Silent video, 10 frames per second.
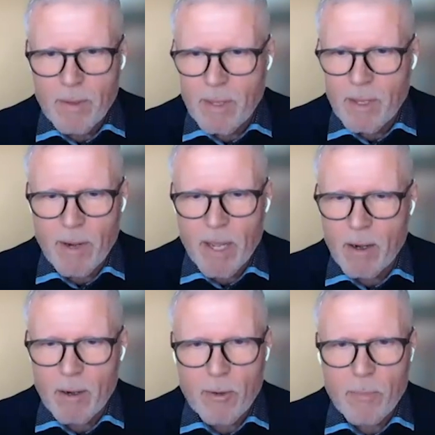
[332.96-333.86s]
there are a
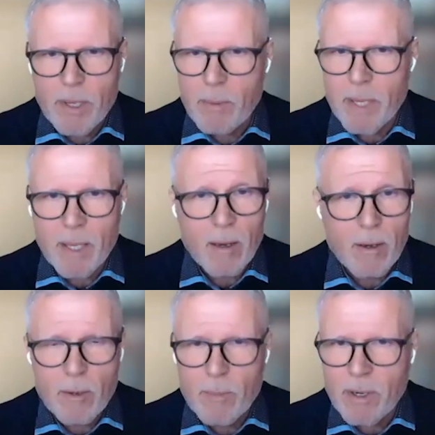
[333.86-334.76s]
lot of people making a
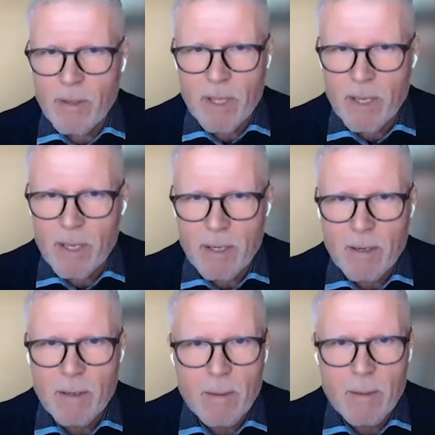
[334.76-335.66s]
lot of money with that
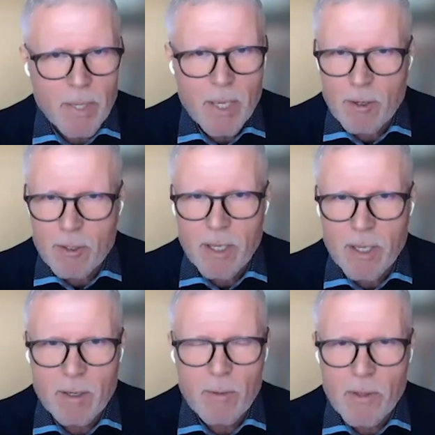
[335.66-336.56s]
because they
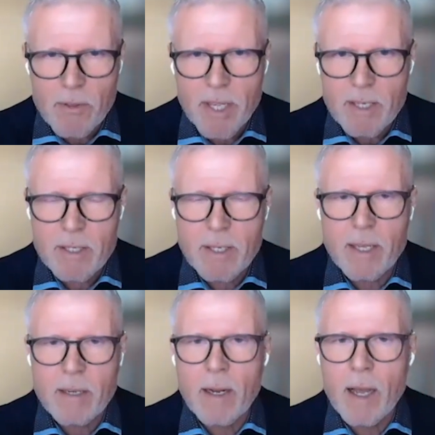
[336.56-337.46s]
are doing things
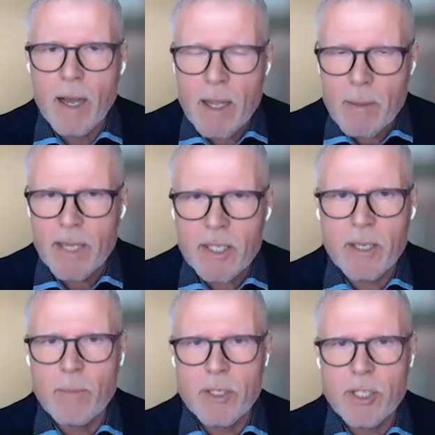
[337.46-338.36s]
that I'm
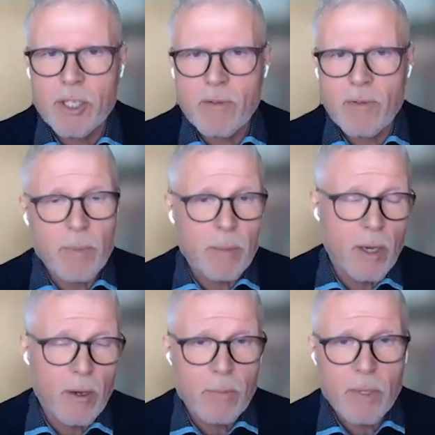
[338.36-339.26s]
asking myself, and maybe
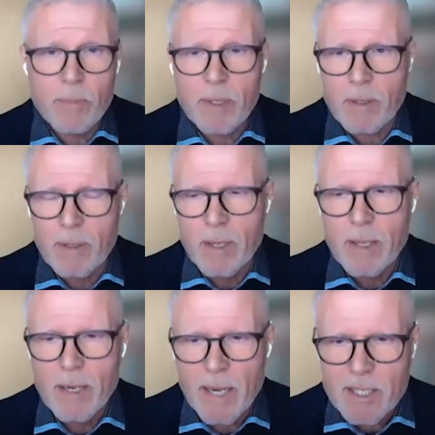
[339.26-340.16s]
other people
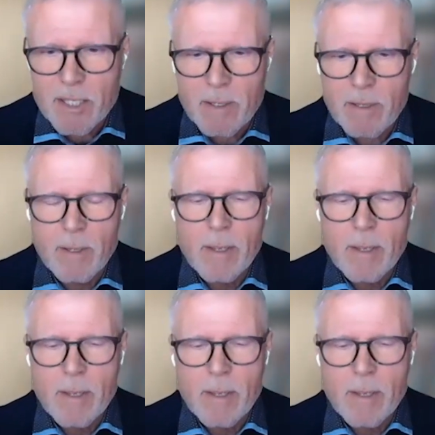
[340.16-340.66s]
lesser,